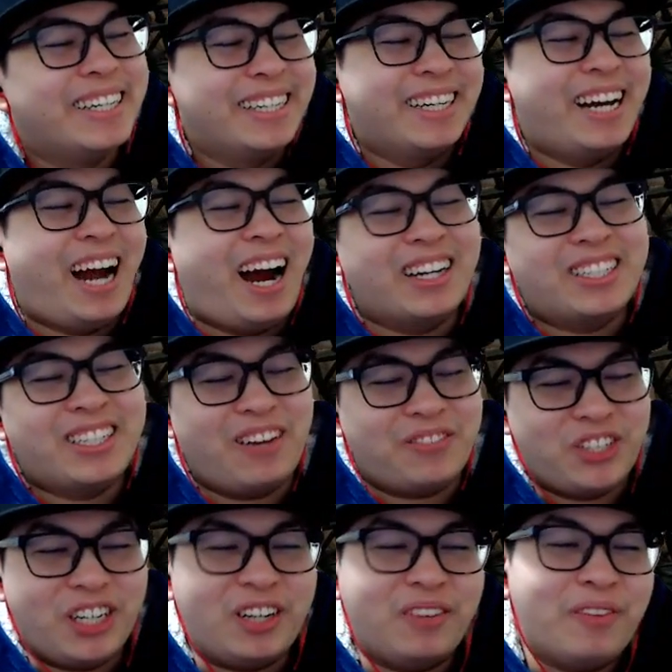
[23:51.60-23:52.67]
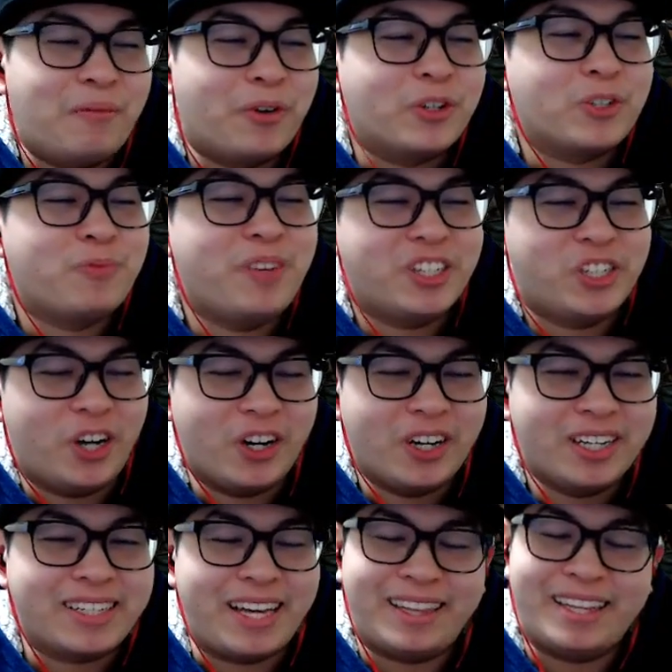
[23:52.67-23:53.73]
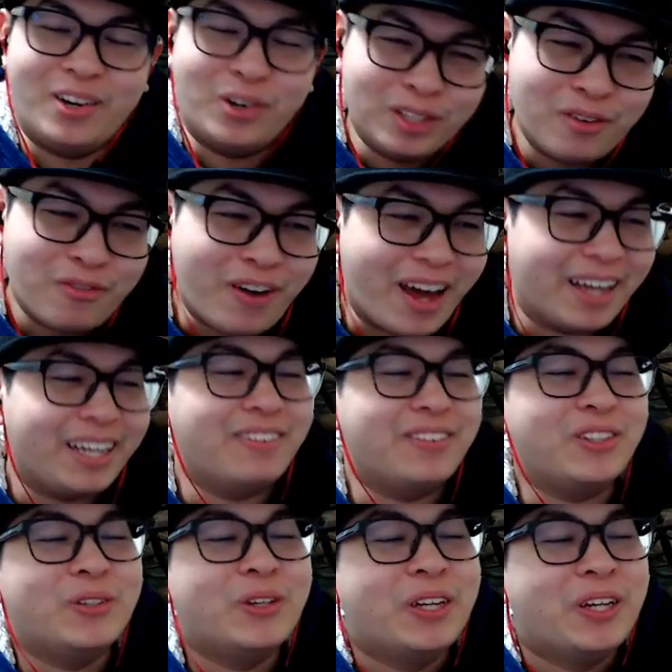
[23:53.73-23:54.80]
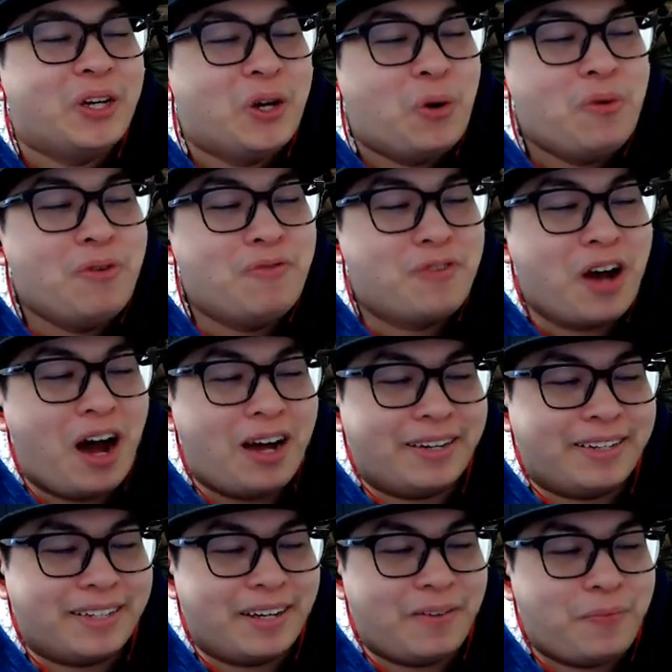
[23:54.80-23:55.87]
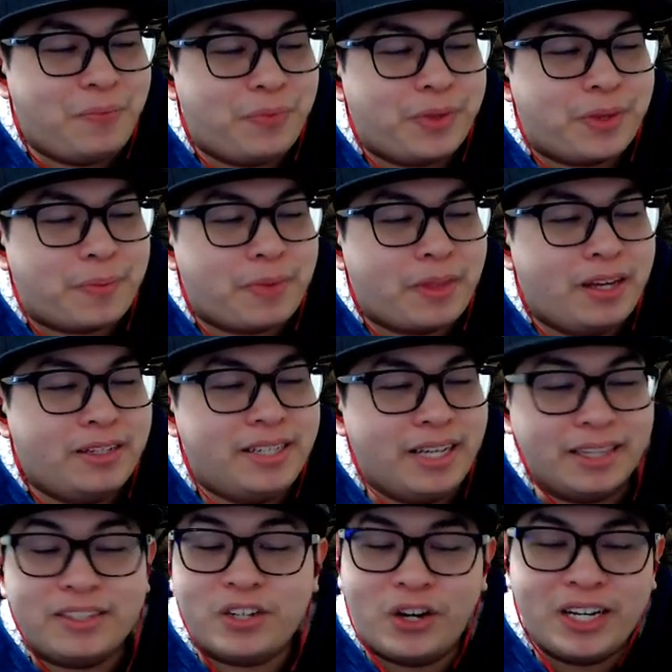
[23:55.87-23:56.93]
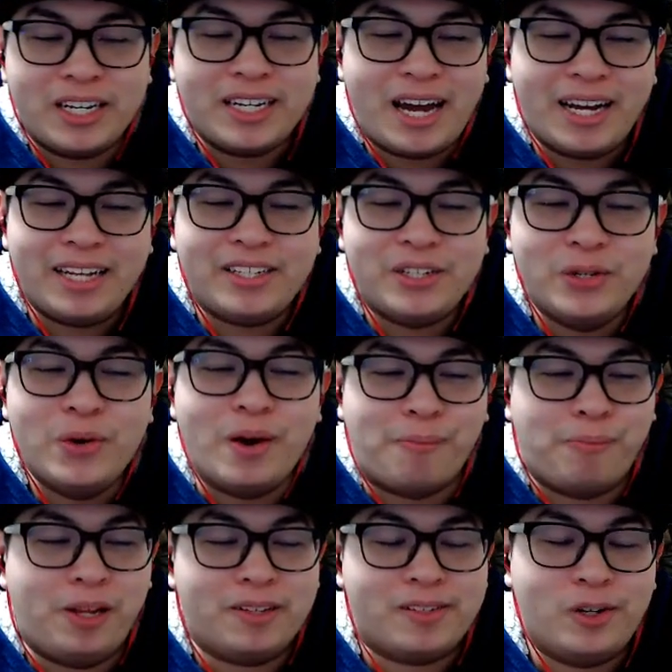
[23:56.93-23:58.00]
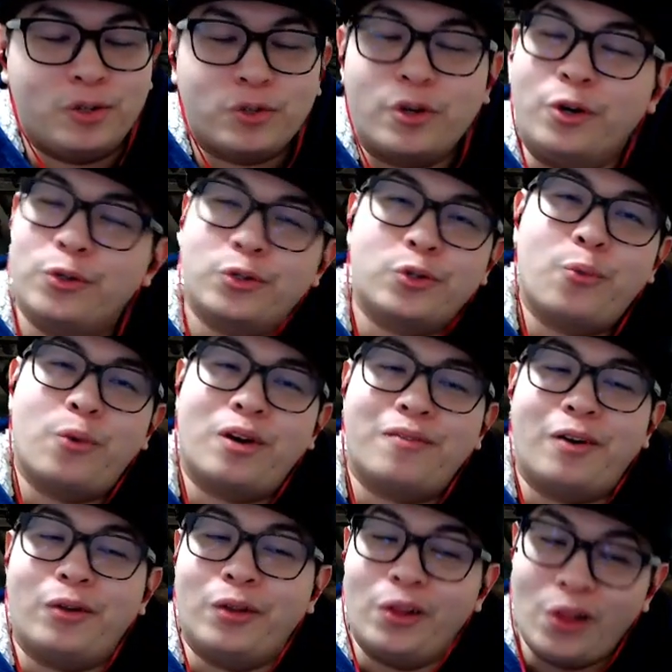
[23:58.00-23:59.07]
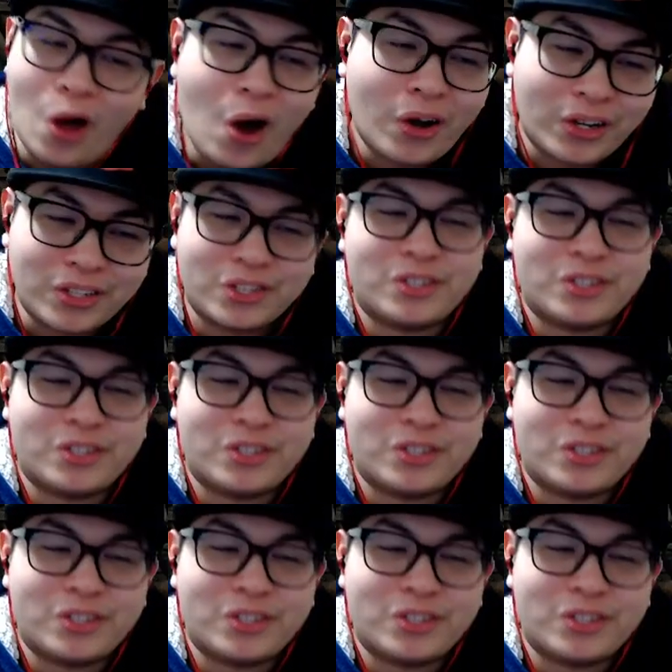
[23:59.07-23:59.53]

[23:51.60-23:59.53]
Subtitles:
Our top channel members, Big Chungus at the OnlyFan level. We've got Death Dawning 982 at Plus Ultra, also one of our longest